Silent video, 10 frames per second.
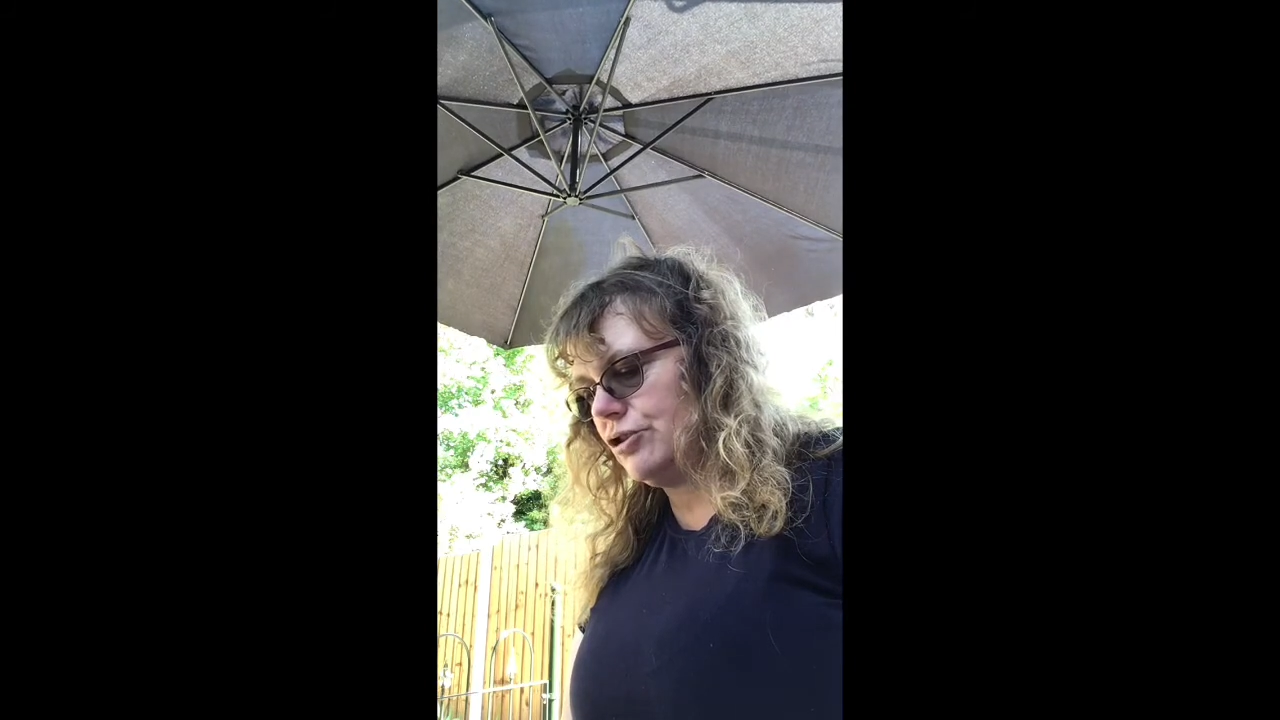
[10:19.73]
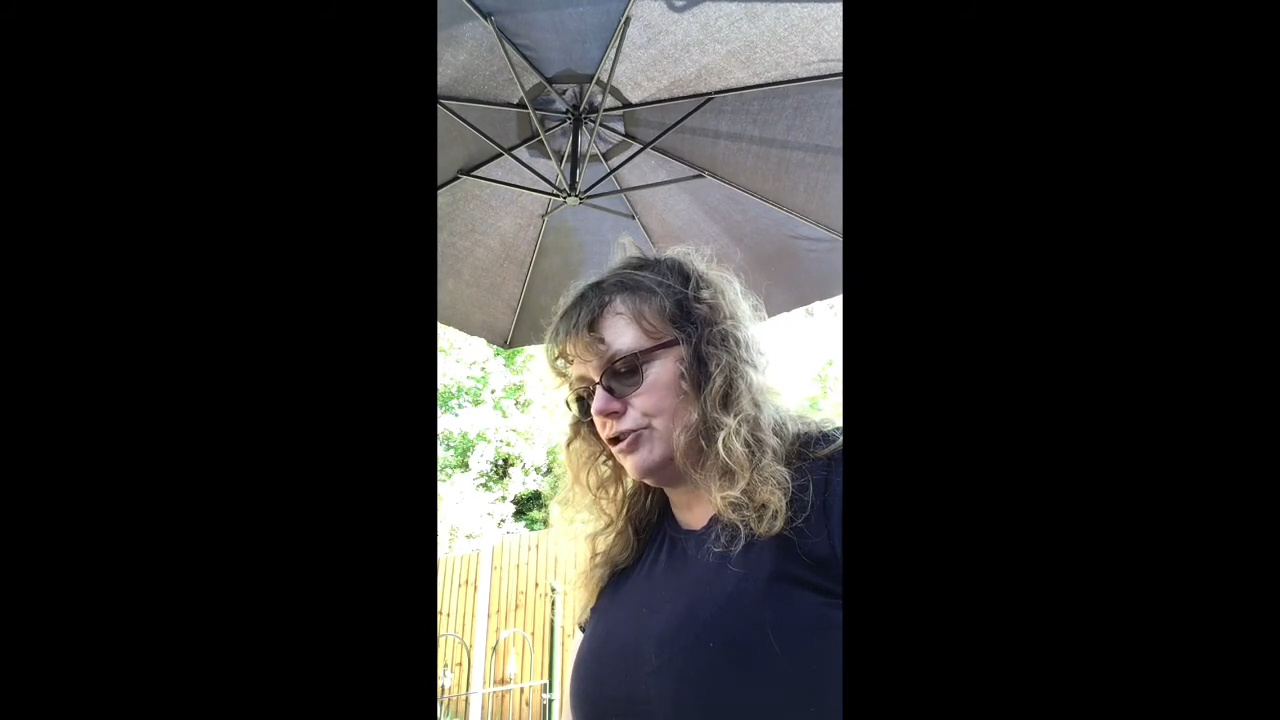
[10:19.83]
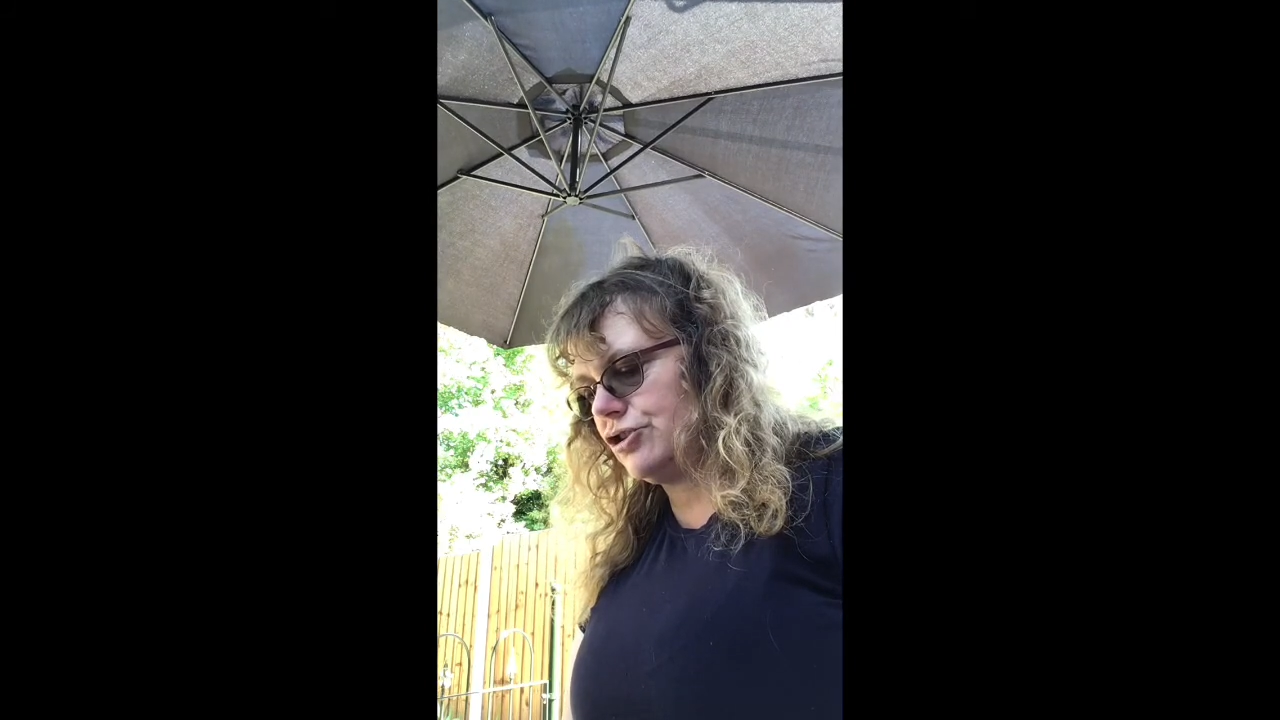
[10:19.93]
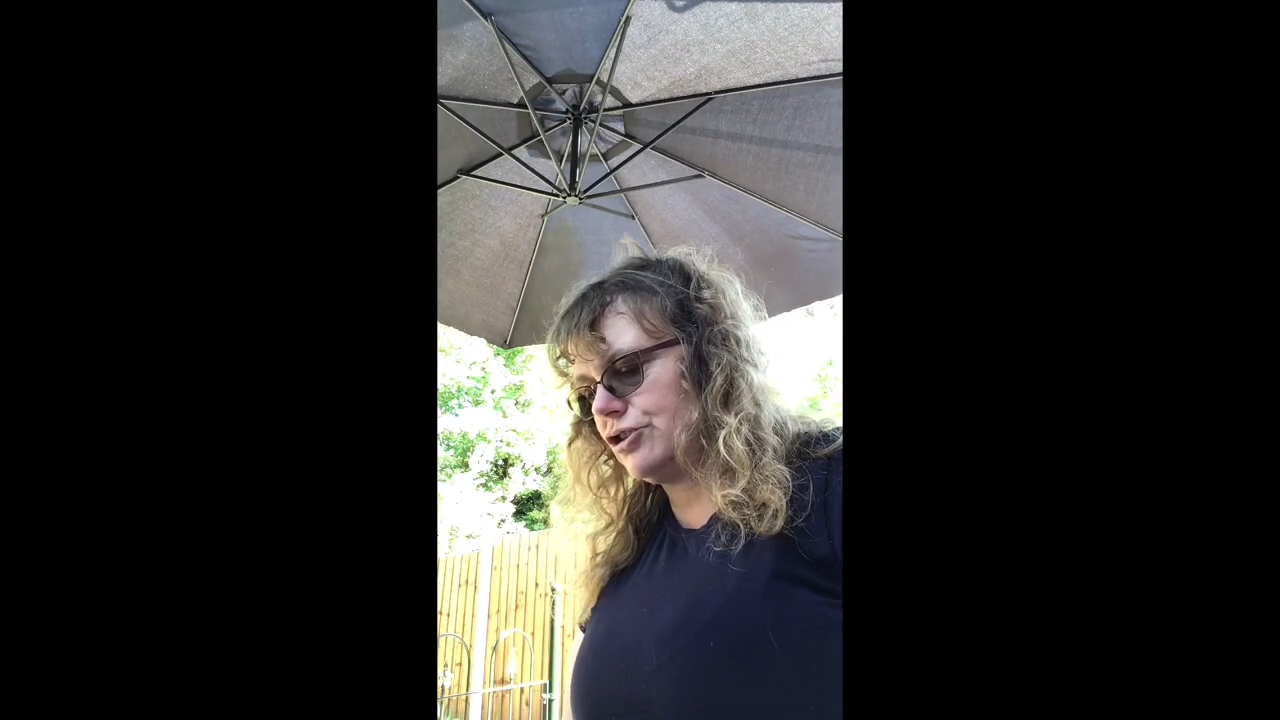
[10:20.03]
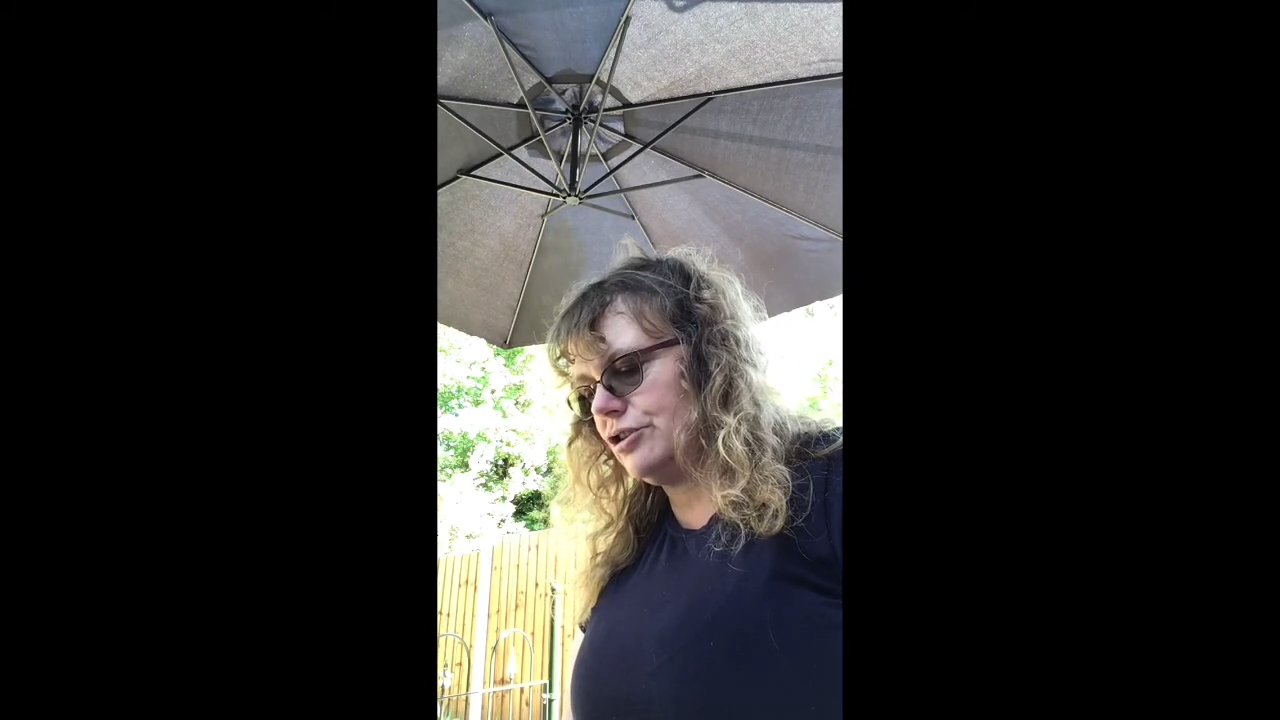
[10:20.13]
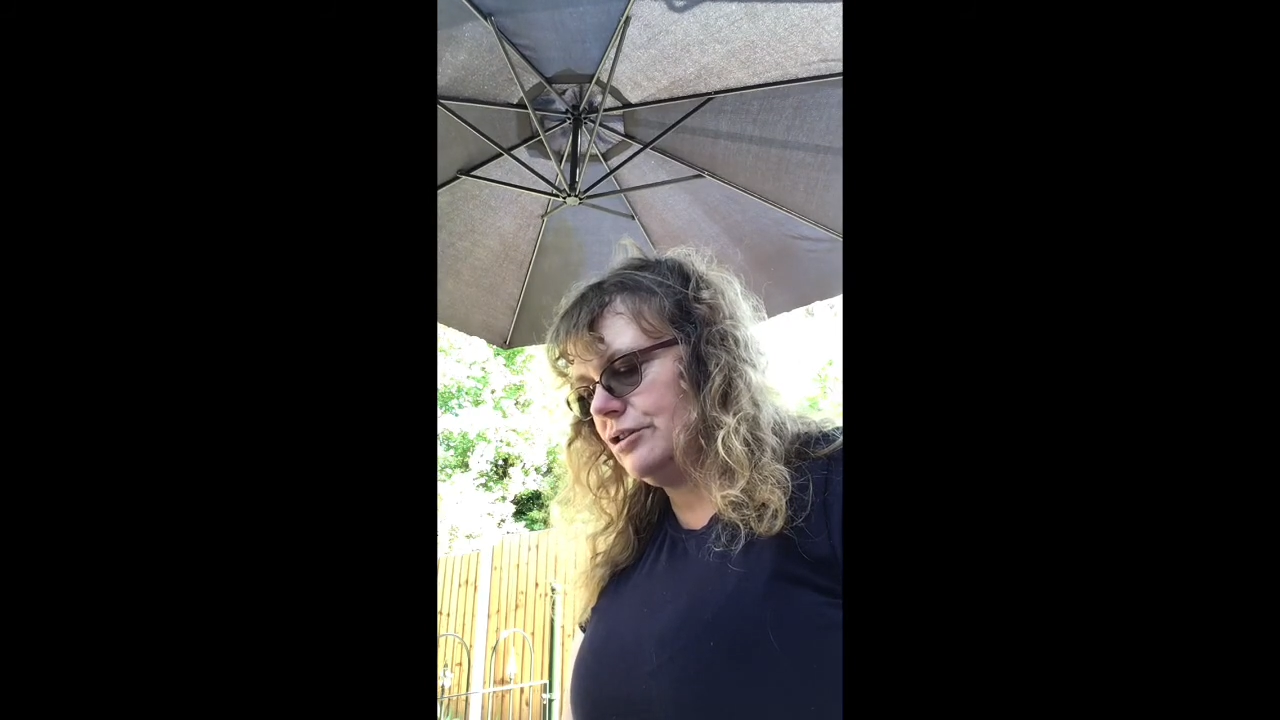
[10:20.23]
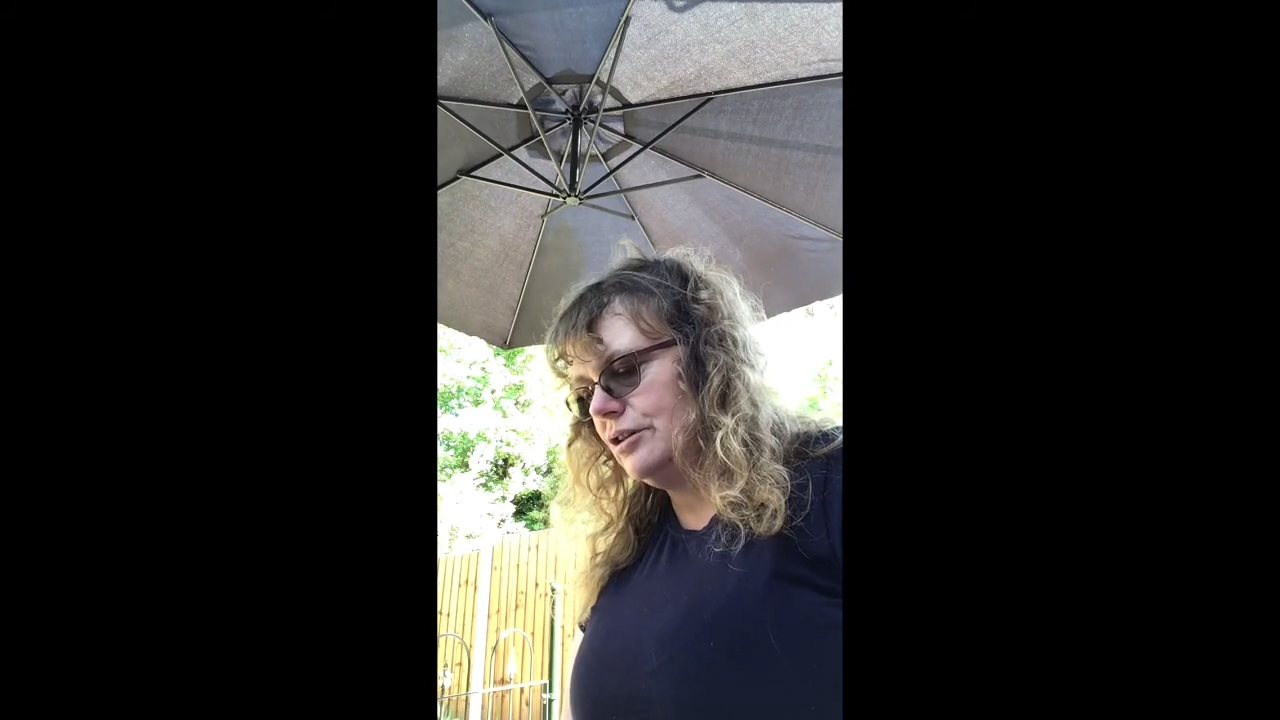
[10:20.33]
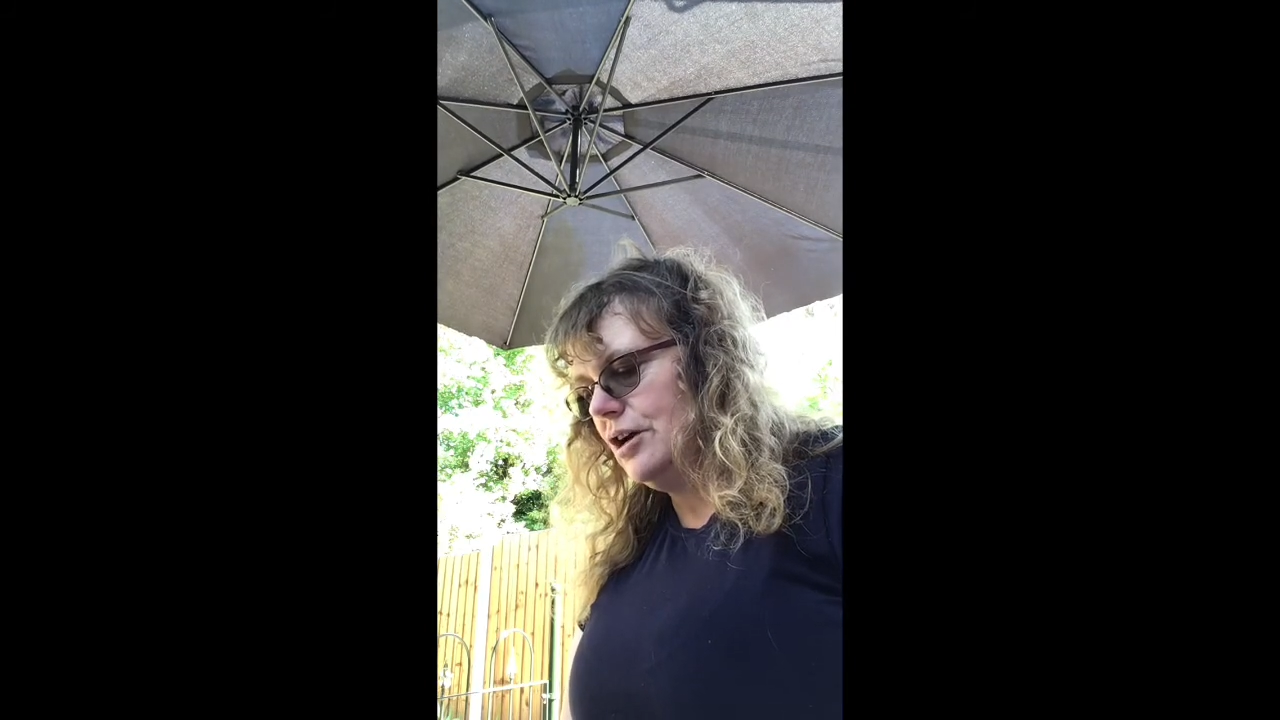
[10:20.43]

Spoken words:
cushion.